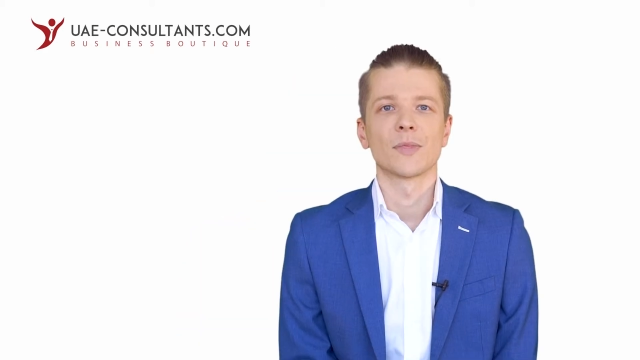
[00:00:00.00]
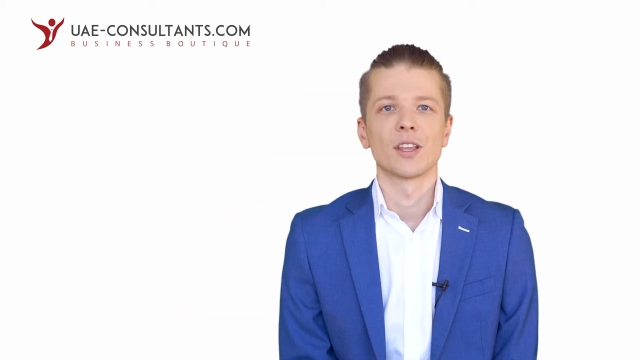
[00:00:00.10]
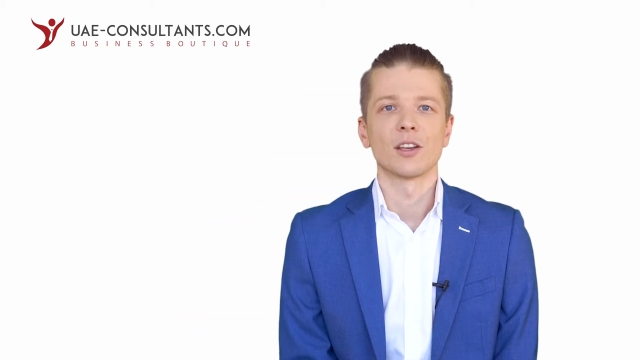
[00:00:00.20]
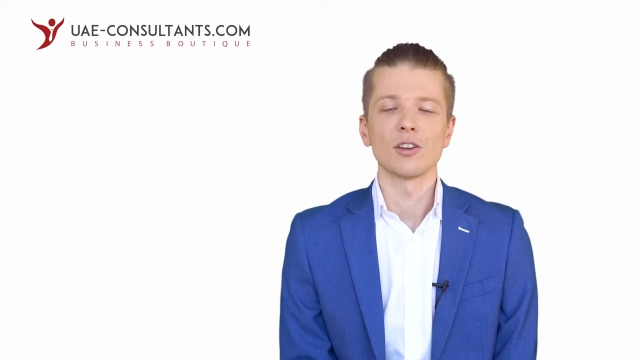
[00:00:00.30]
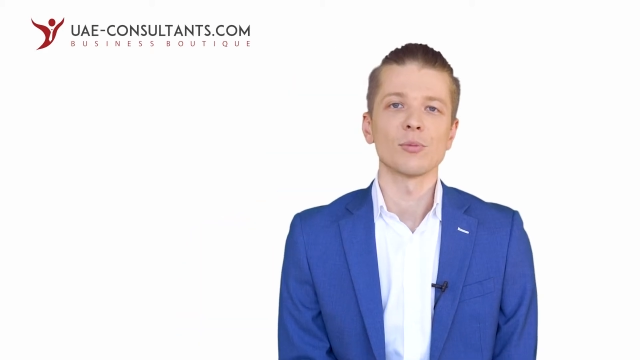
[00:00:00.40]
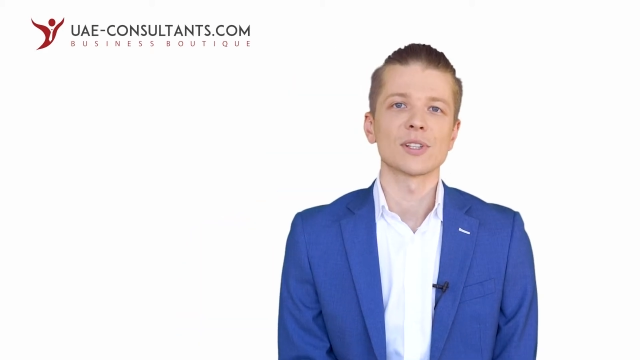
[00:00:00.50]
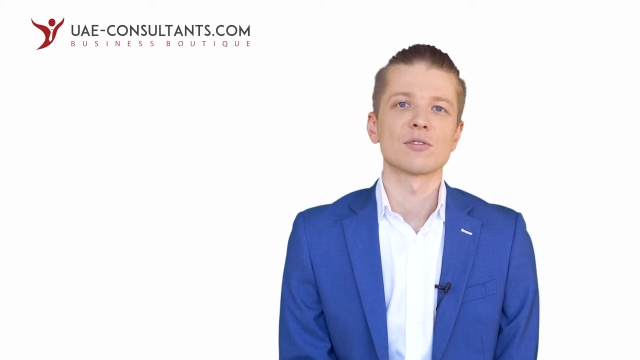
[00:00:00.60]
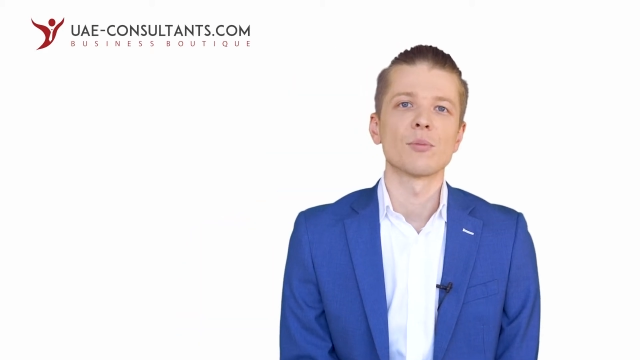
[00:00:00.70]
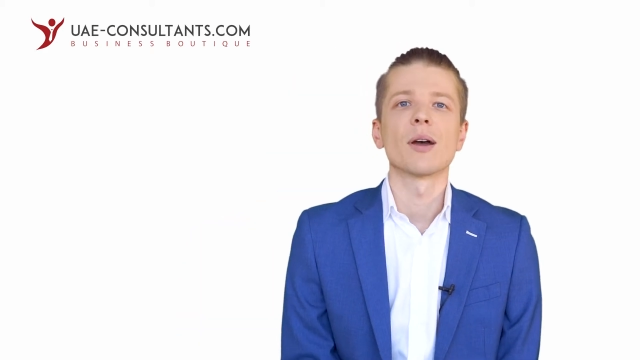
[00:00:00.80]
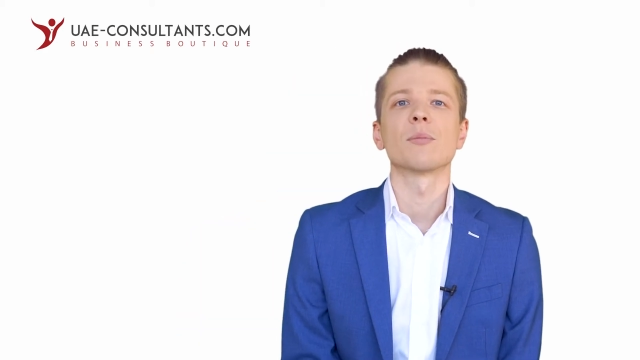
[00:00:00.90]
Here you must
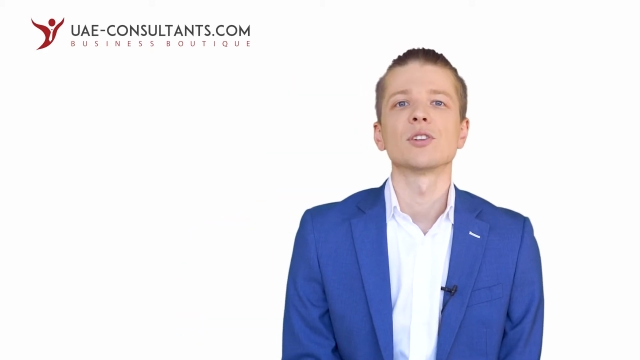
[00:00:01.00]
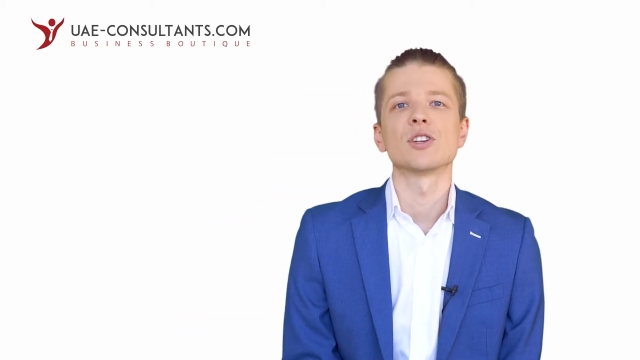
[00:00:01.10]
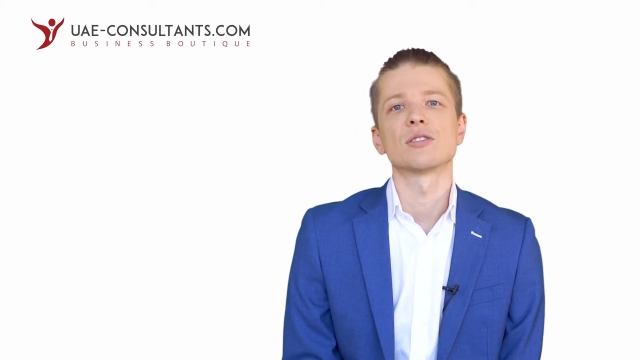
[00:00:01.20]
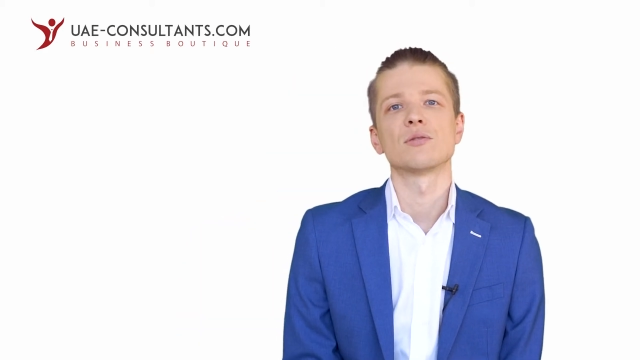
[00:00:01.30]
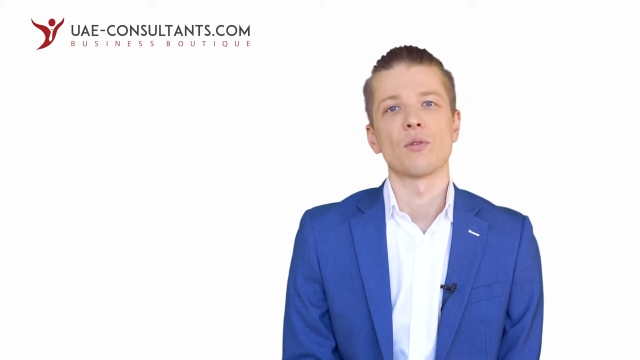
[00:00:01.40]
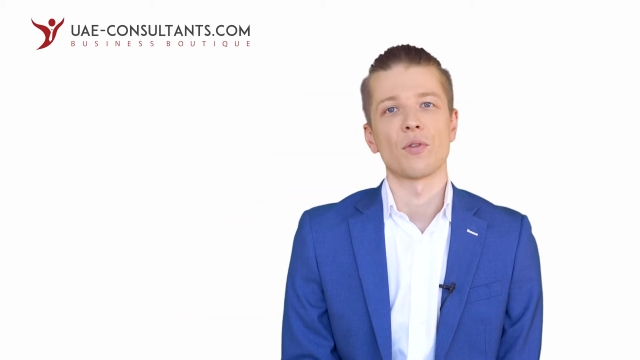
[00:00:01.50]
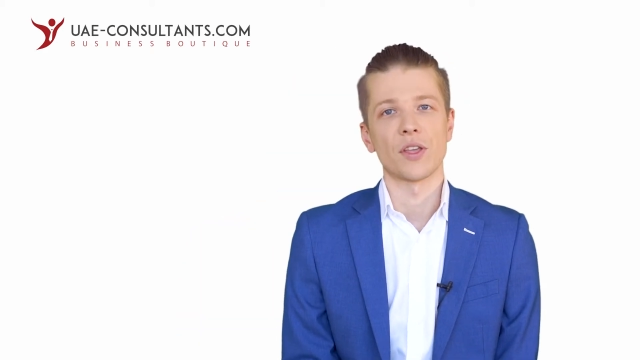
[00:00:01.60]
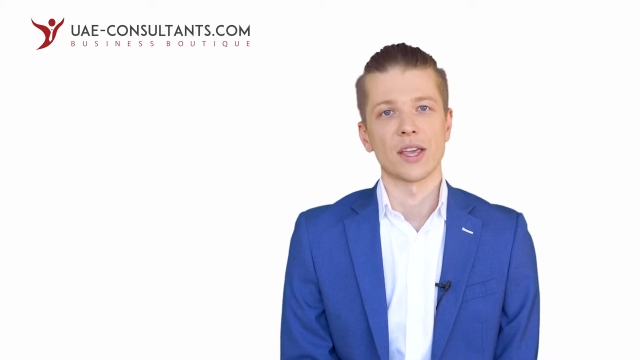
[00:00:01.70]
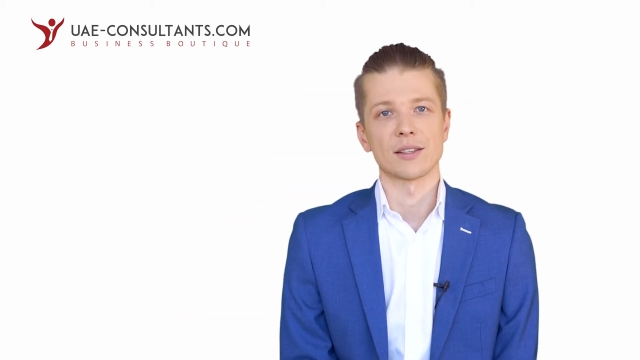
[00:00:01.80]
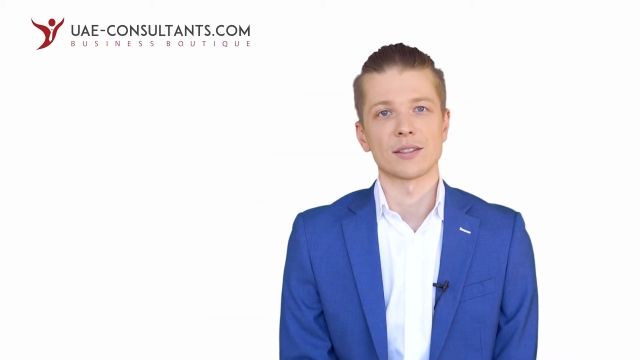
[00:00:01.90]
remember just two
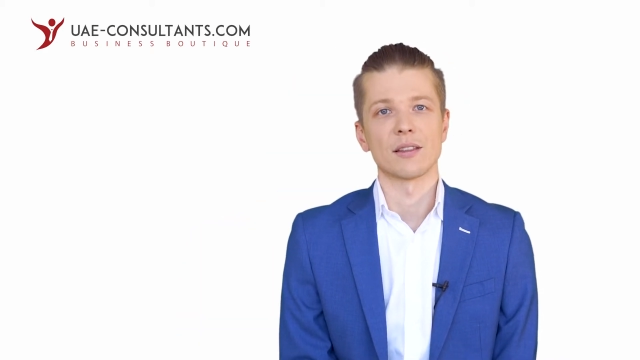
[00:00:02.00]
things